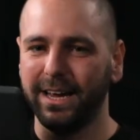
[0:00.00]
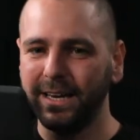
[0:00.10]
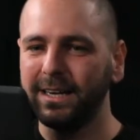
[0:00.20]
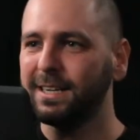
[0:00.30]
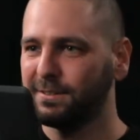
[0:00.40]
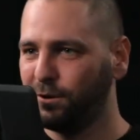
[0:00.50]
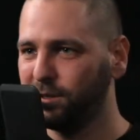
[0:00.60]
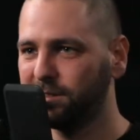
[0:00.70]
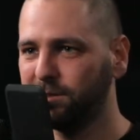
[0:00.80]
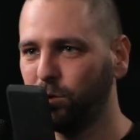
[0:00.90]
in
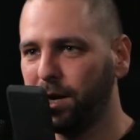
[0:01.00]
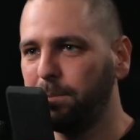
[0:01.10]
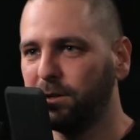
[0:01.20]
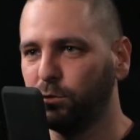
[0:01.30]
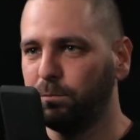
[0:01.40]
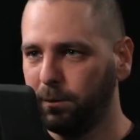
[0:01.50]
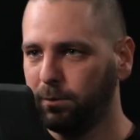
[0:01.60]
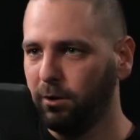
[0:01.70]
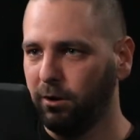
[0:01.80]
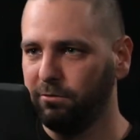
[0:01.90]
Lesvos, what happened to
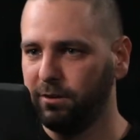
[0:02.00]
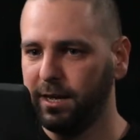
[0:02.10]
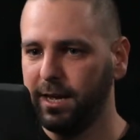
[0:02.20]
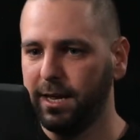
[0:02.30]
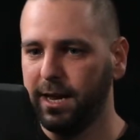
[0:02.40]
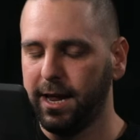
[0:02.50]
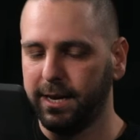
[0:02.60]
People of it?